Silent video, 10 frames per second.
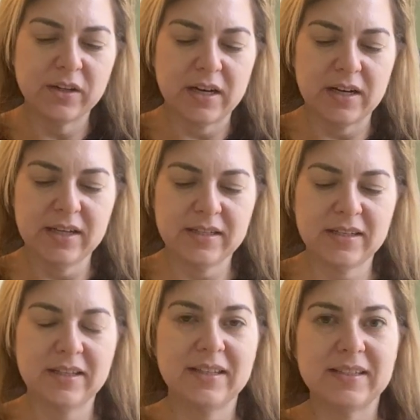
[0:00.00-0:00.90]
got
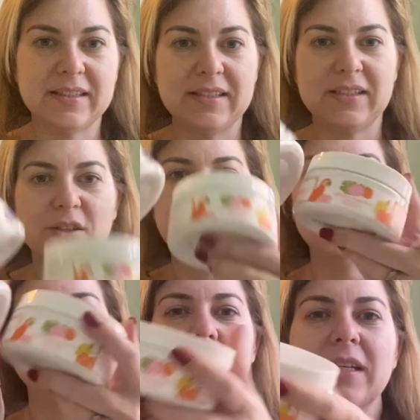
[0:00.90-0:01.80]
Scentsy
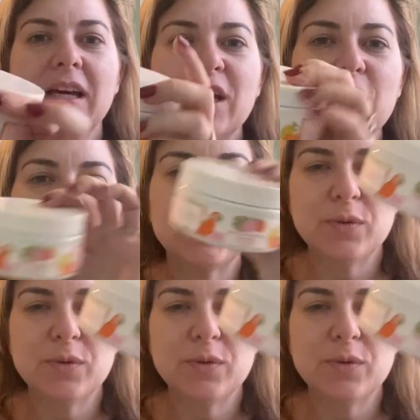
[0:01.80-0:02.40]
Scrubs to